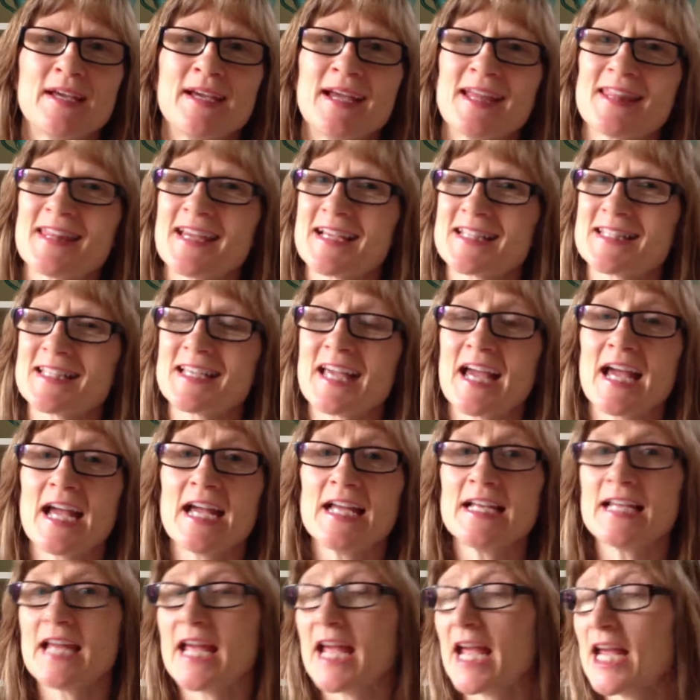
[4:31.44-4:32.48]
Thanks
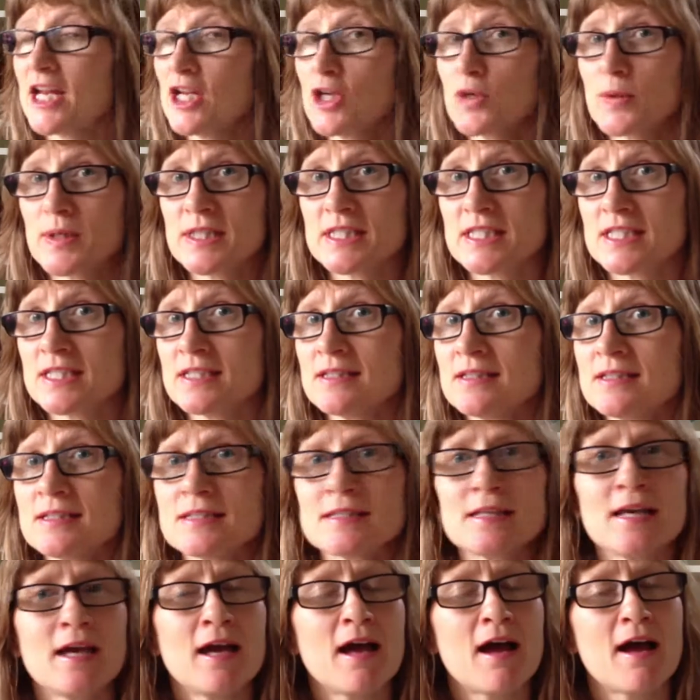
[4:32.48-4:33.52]
again. Any questions?
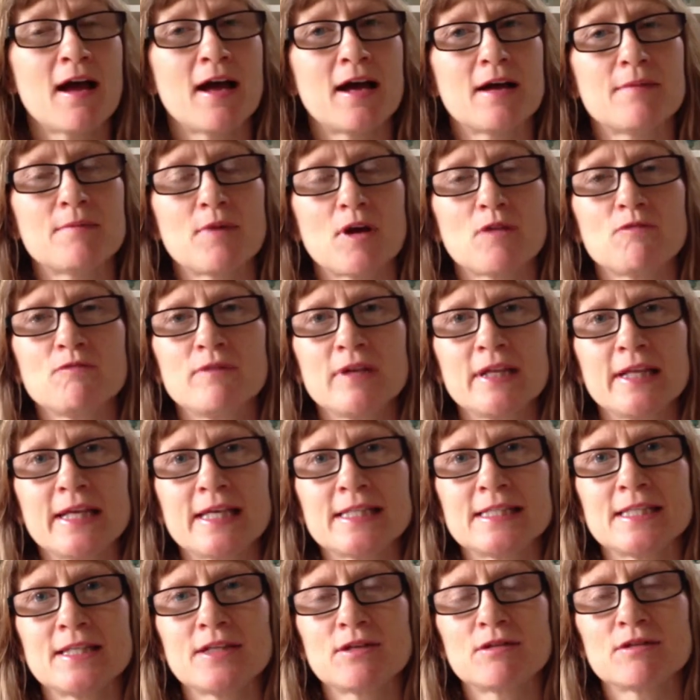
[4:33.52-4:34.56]
I'm really
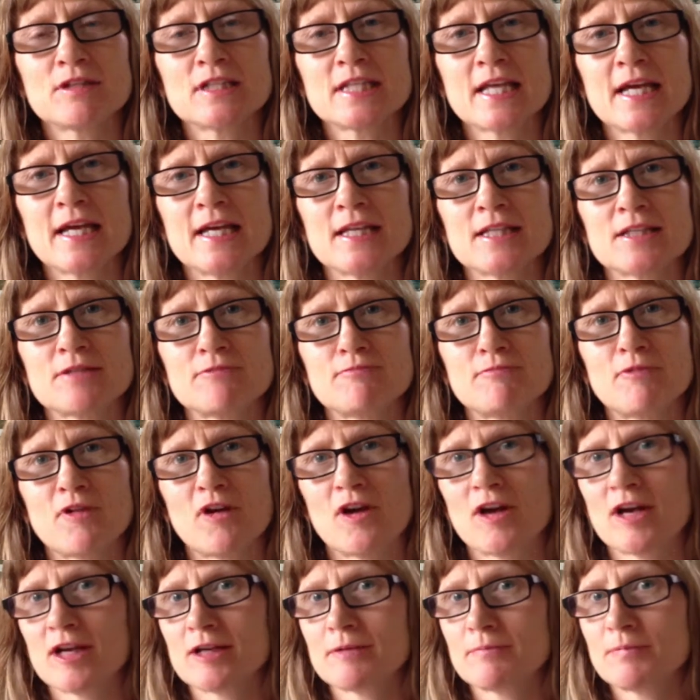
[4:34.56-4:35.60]
easy to contact
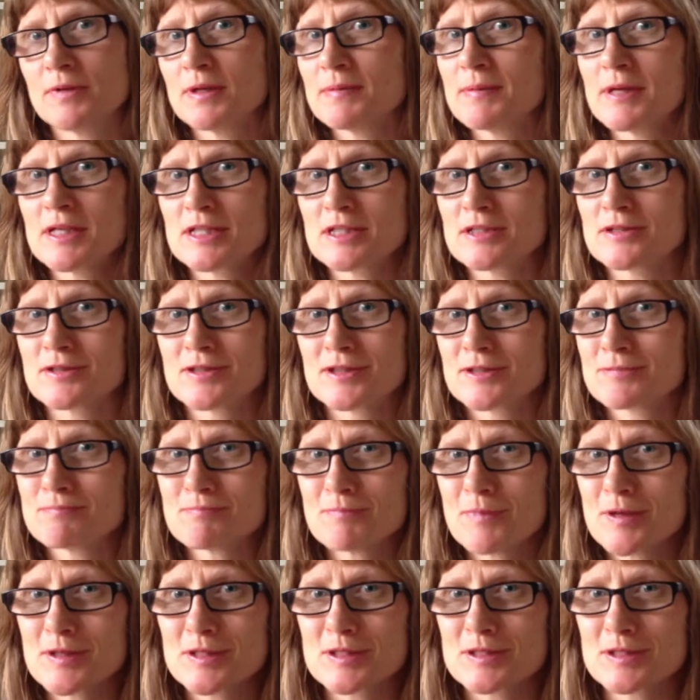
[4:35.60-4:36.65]
via pretty much
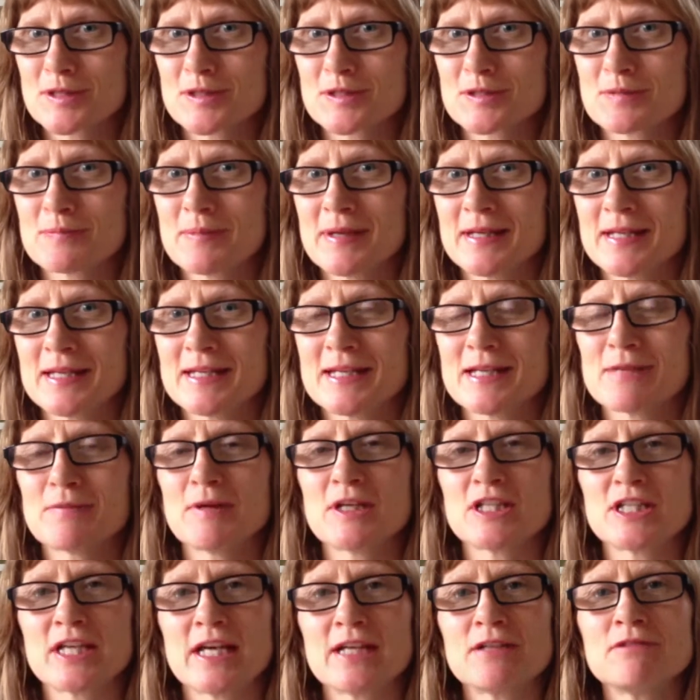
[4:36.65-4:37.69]
most social media network
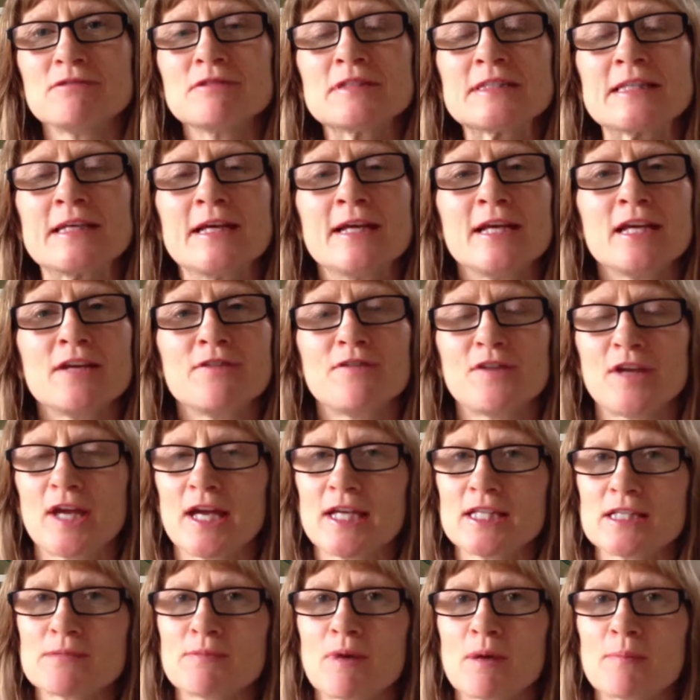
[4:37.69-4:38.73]
channels. If you
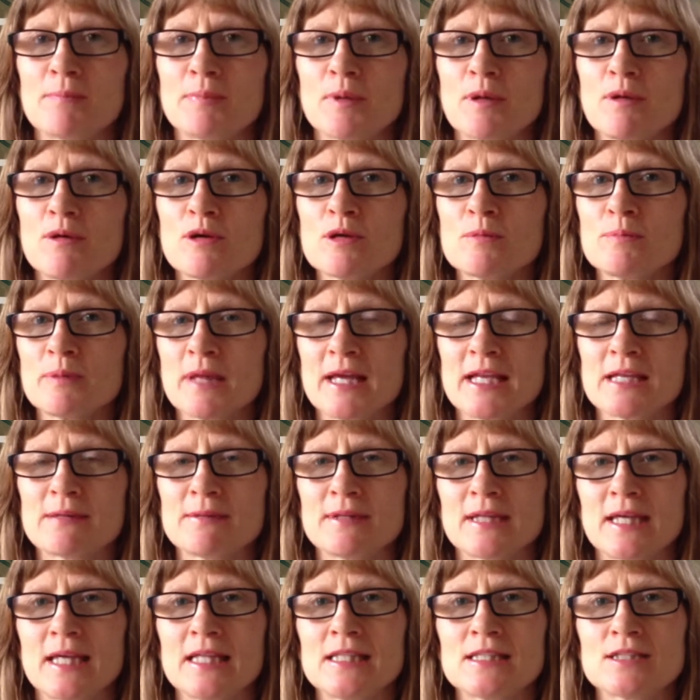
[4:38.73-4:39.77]
head to my blog,
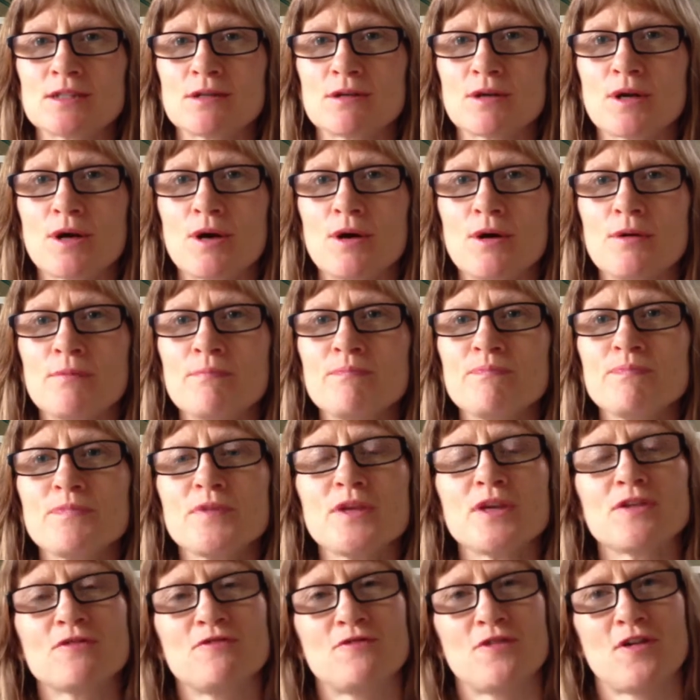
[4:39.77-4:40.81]
planningwithkids.com, you
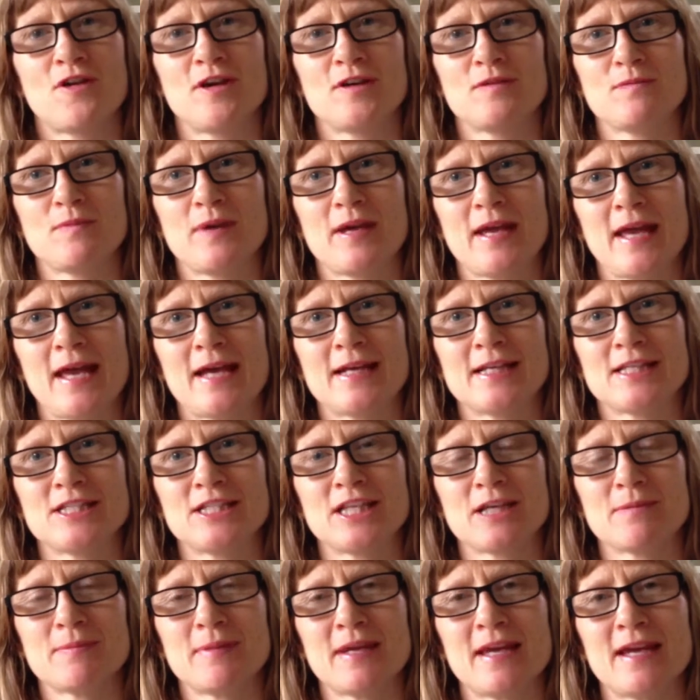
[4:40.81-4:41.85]
can find how to
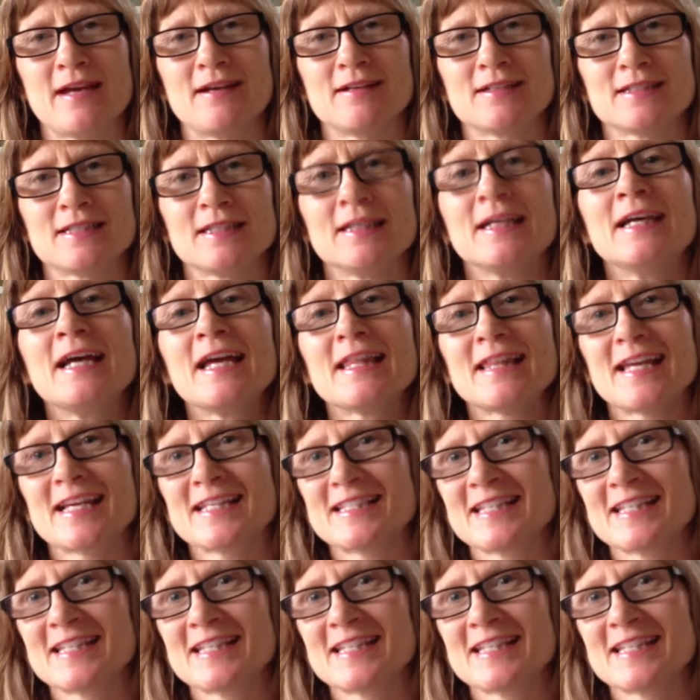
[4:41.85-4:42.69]
check me out. Thanks